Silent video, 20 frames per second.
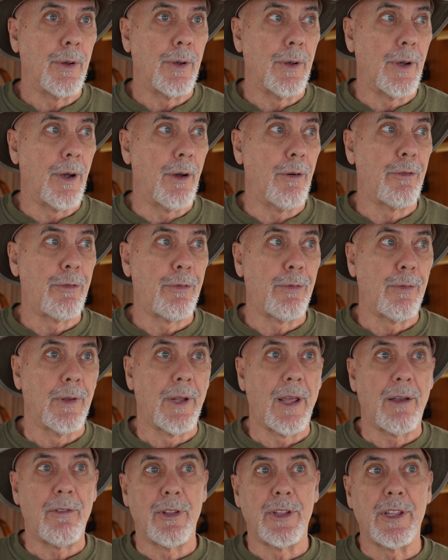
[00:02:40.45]
of
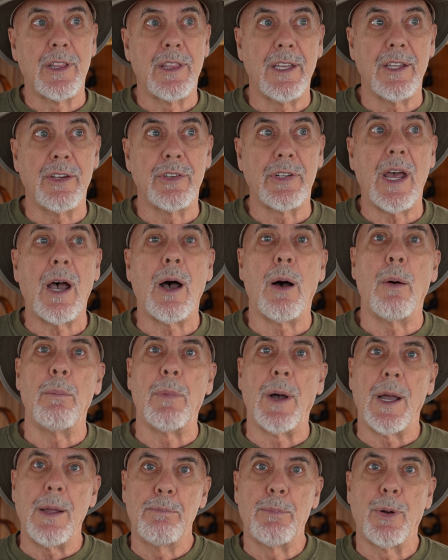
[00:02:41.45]
leveling things out
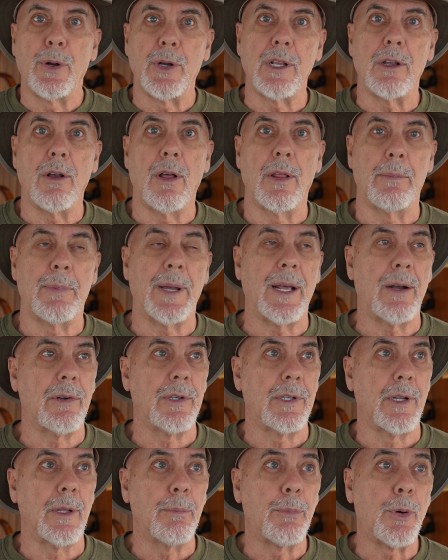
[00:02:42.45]
by putting all the
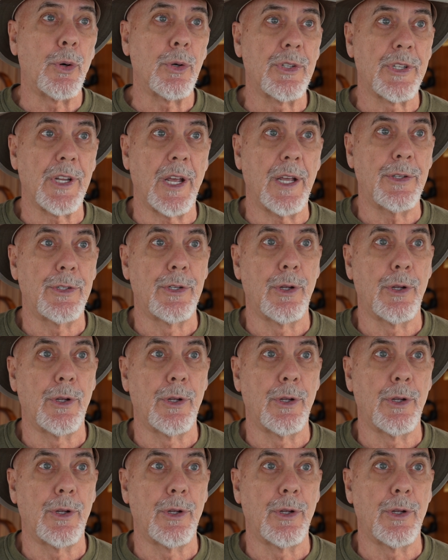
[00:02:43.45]
batteries on the port side.